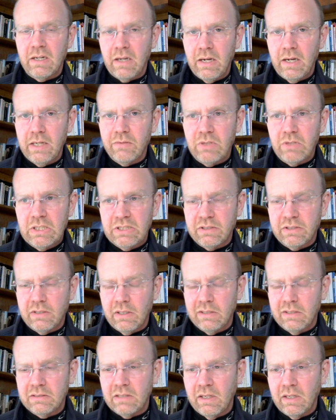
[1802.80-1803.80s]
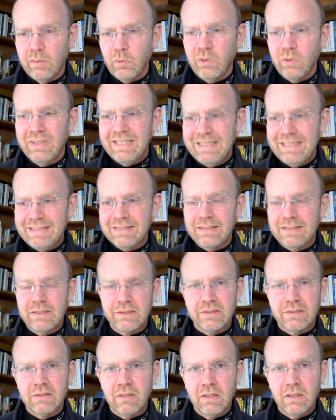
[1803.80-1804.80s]
kind of an instantaneous dipole, it is an
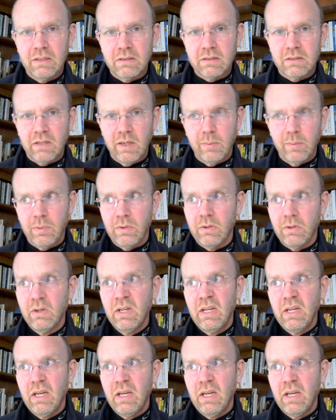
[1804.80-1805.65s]
instantaneous dipole.